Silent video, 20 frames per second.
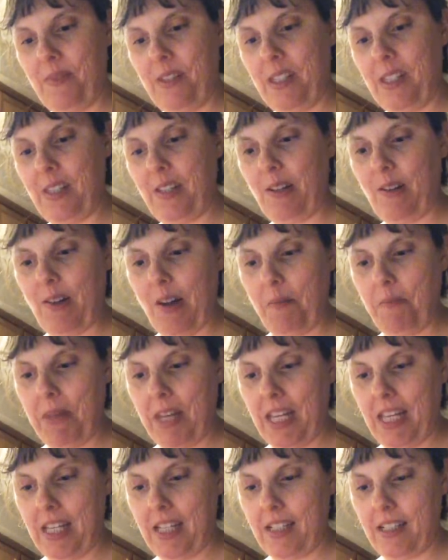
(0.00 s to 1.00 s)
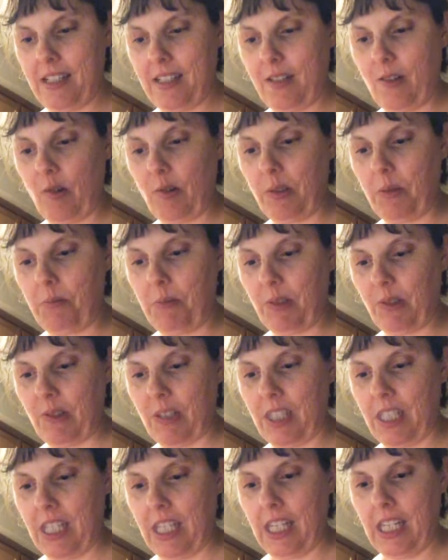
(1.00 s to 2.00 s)
So I'm making golden milk
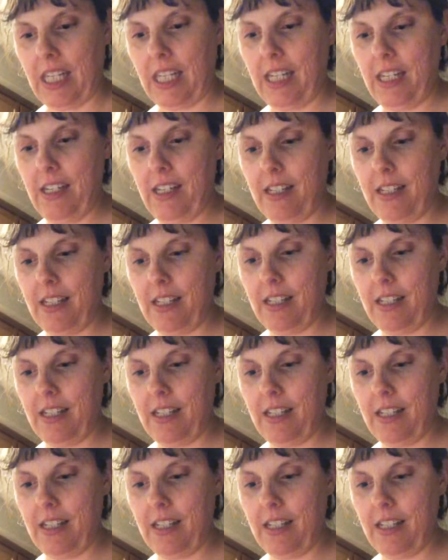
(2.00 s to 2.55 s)
tea,